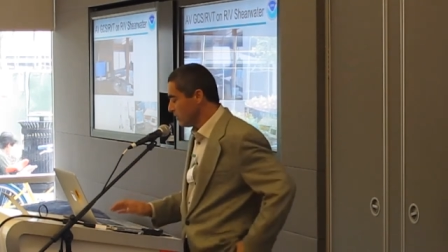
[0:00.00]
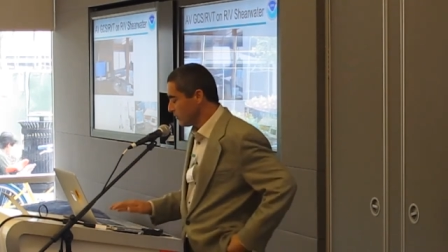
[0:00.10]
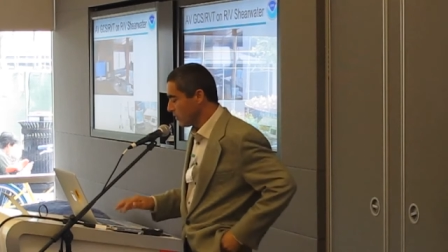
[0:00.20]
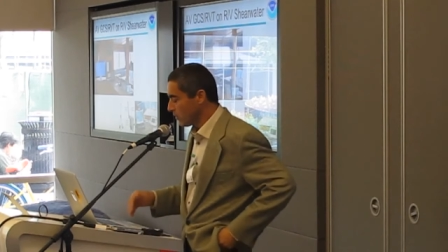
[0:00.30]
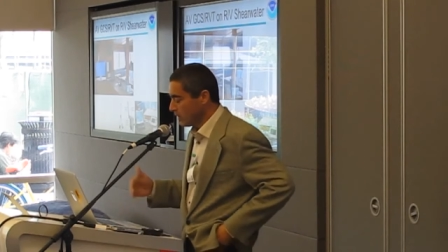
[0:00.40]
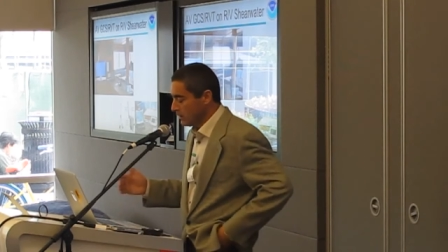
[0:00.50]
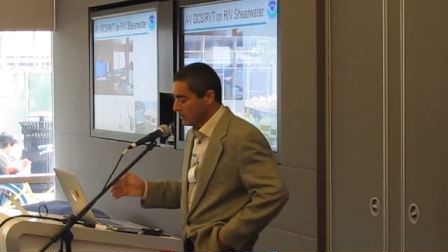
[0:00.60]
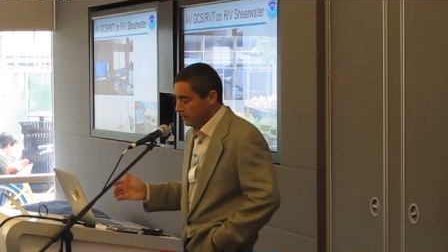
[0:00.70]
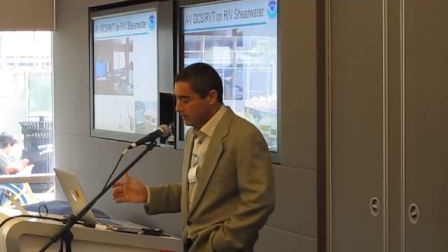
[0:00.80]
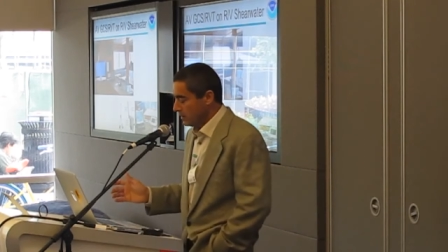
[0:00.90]
So
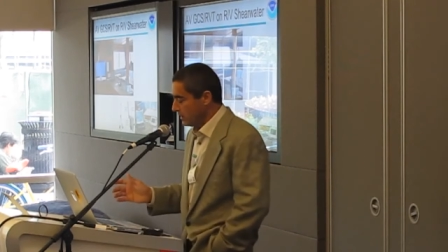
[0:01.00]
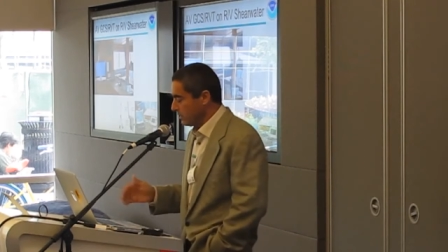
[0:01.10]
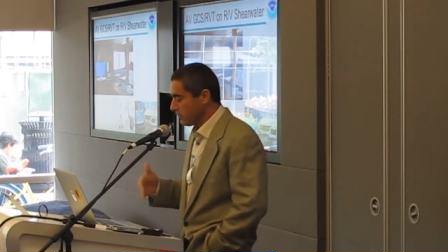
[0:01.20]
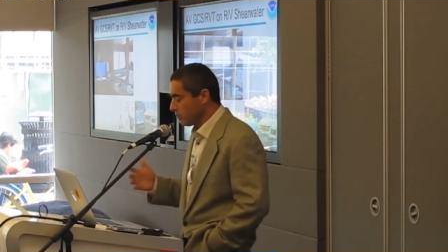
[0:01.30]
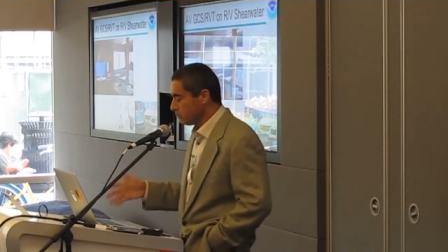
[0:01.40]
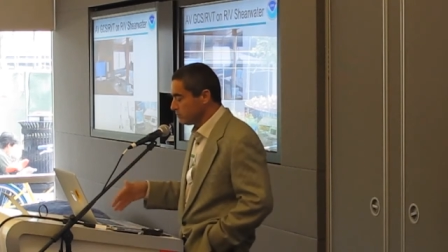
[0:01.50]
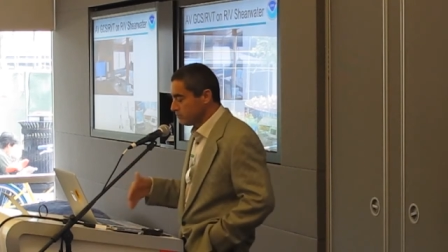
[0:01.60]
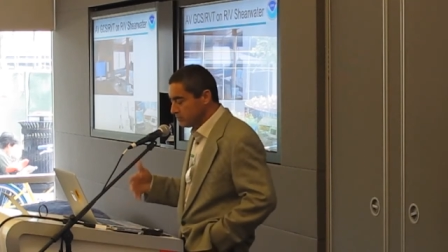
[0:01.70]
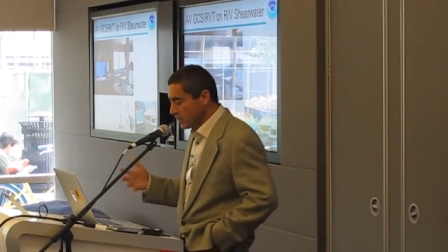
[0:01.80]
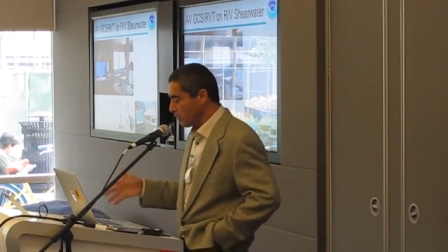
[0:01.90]
every
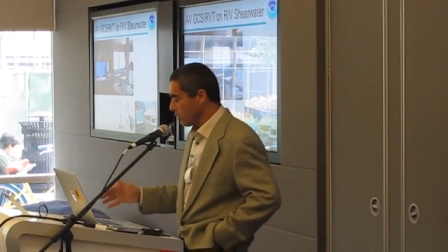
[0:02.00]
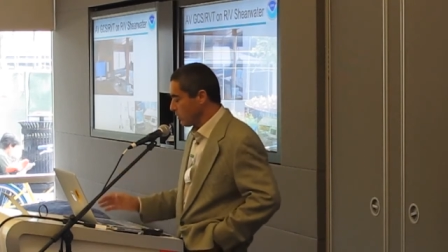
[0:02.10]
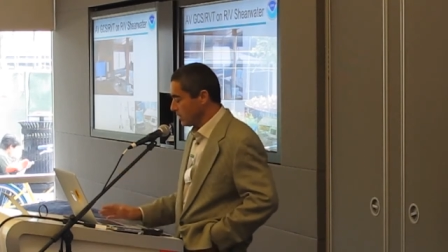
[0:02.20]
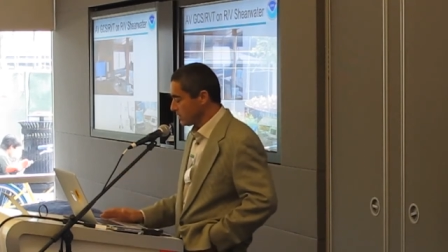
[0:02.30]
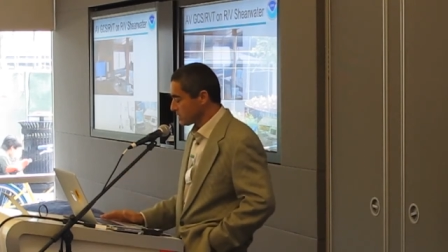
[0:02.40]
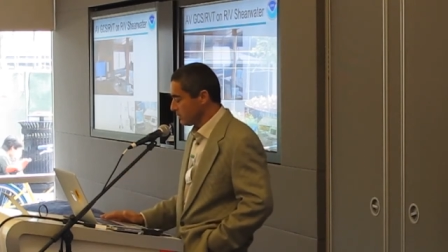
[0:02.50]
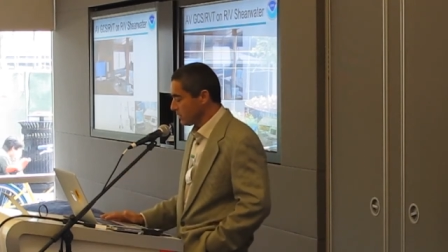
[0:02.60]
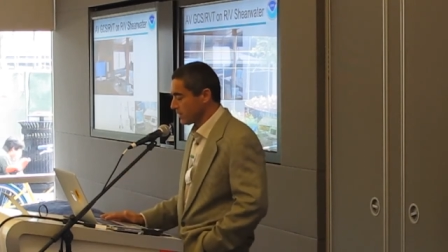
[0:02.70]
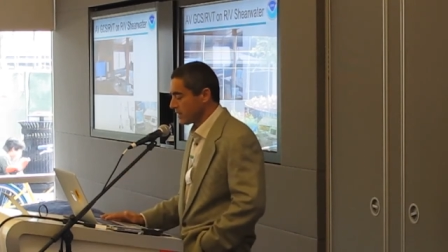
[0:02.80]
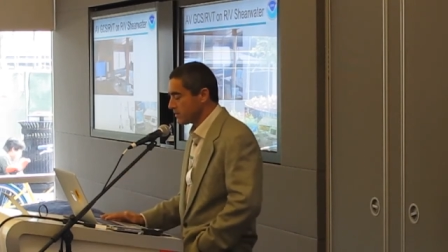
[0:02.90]
time we run into
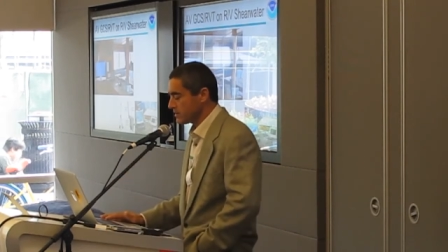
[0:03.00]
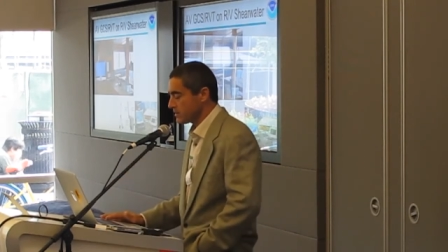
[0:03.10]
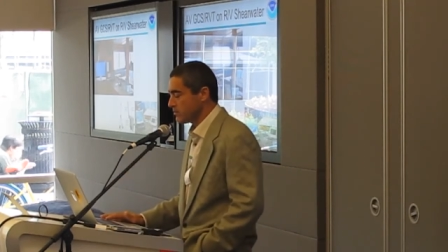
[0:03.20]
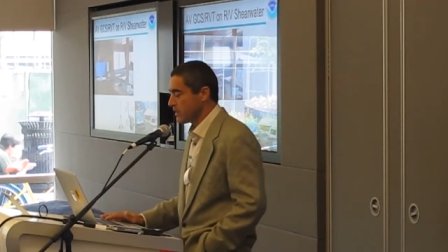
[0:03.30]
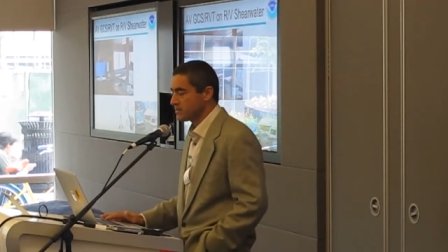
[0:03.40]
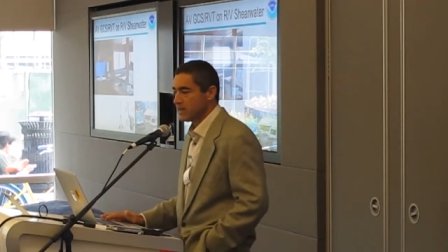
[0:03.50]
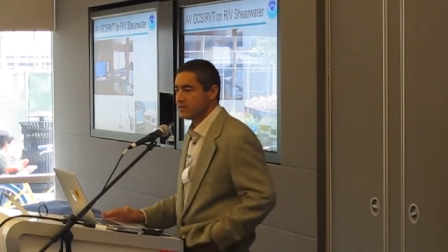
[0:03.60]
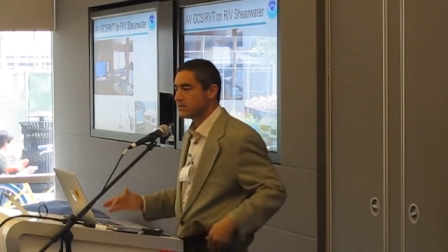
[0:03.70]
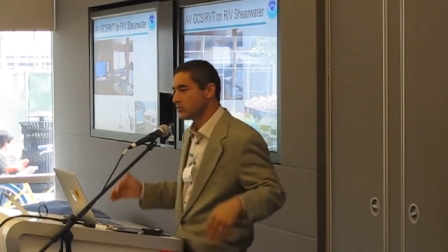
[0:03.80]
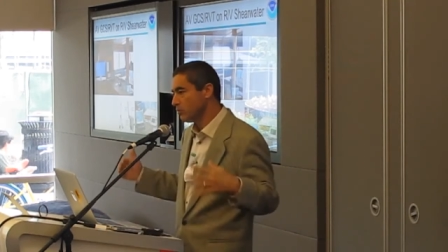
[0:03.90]
something like that doesn't make
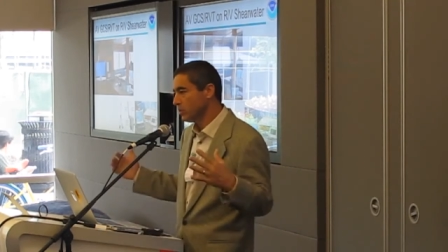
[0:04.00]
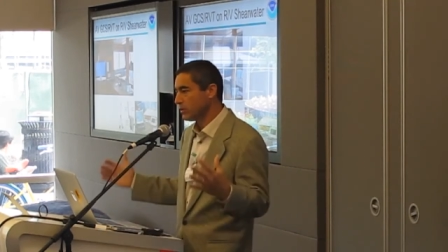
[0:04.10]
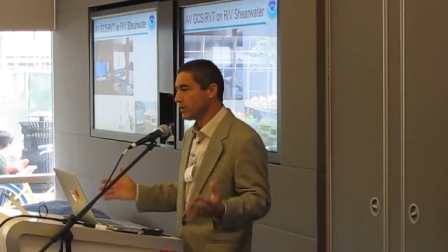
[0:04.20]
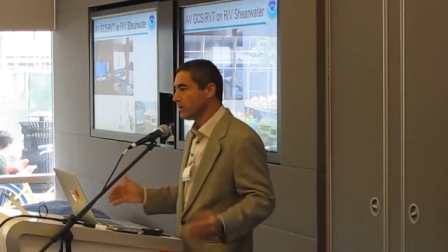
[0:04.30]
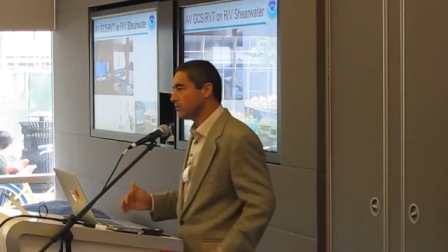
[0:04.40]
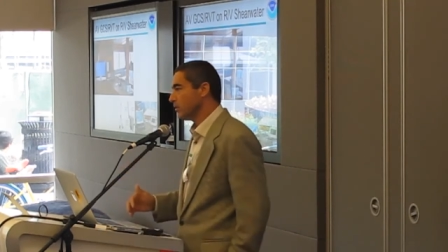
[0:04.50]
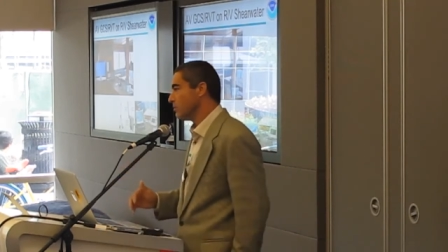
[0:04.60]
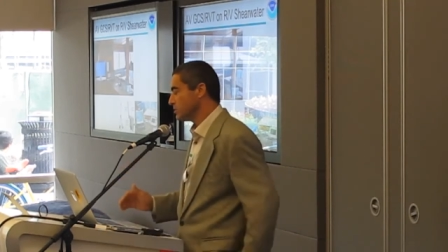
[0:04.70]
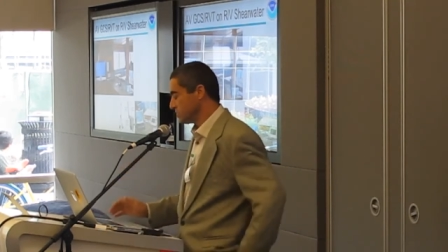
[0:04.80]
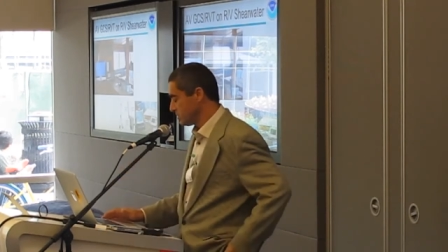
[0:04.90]
sense as we're building our
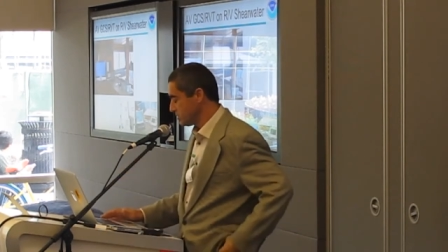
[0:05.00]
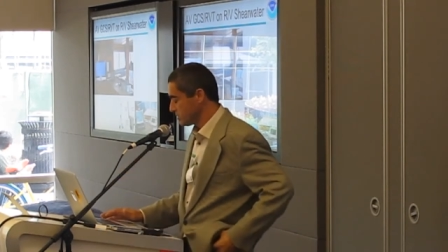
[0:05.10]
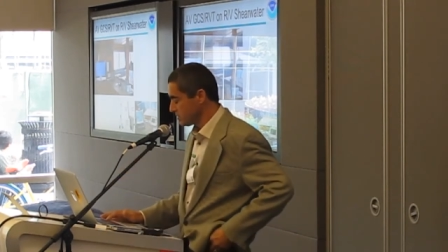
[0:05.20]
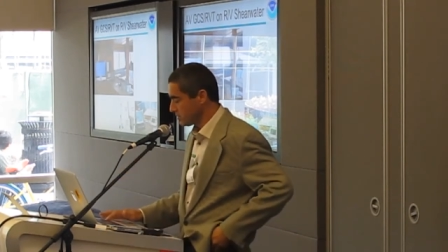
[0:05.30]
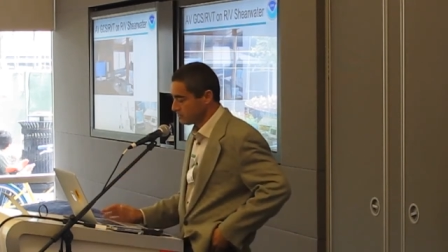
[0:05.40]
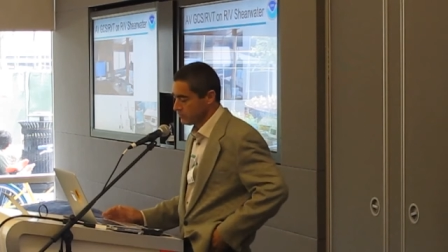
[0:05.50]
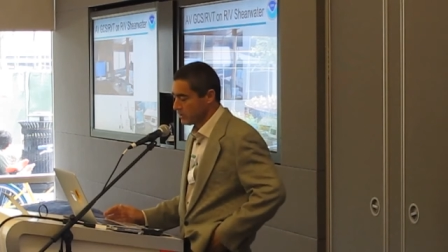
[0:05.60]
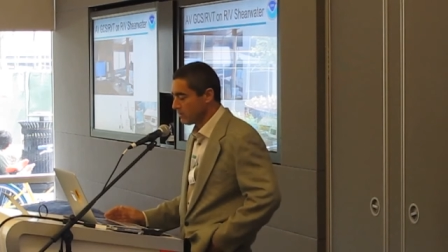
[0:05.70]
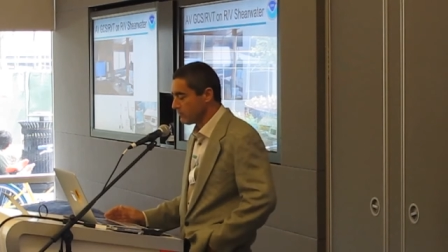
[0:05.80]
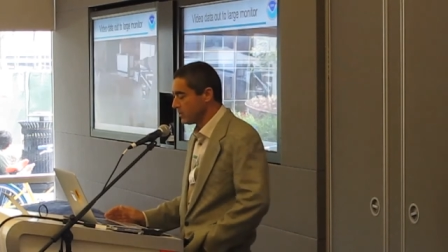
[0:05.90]
procedures, we
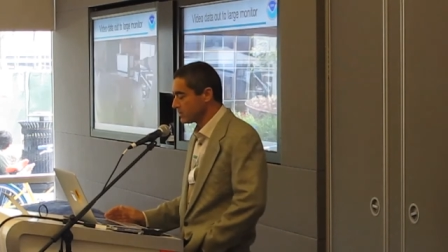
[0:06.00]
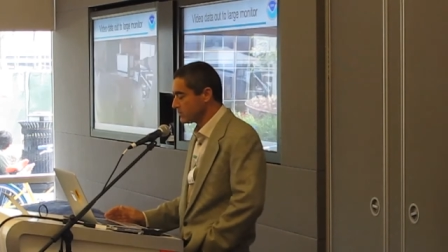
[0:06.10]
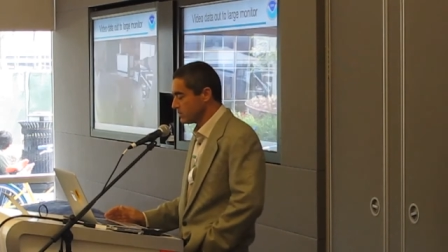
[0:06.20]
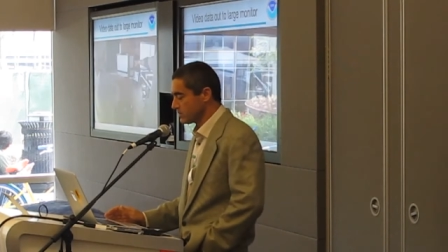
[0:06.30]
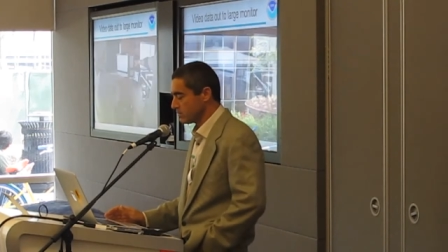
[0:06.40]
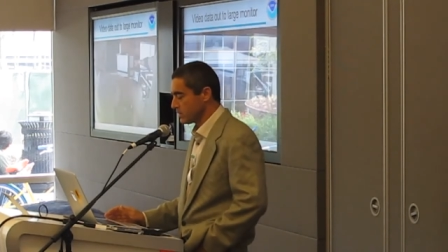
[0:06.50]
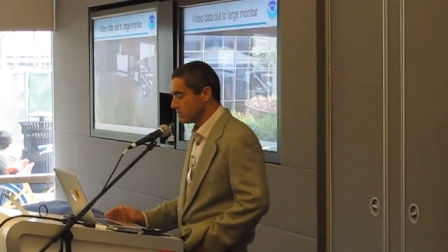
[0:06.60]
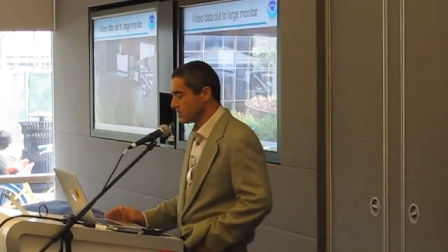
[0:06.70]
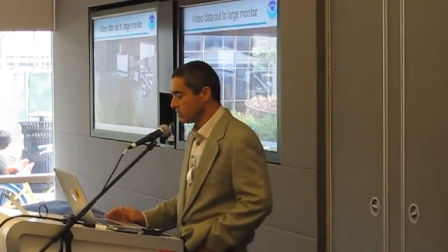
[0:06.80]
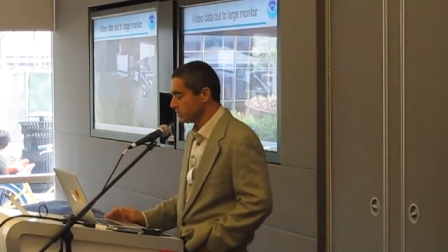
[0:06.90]
get fixed, but
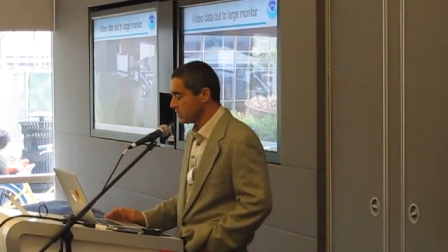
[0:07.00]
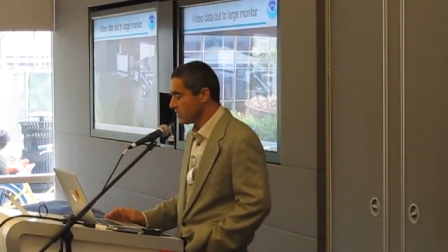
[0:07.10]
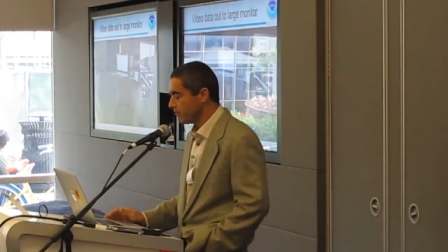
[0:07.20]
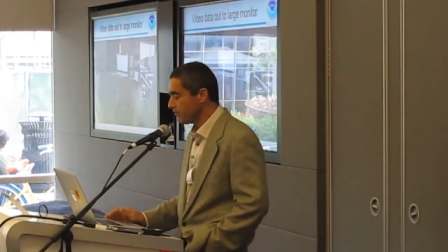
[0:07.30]
sometimes it holds up.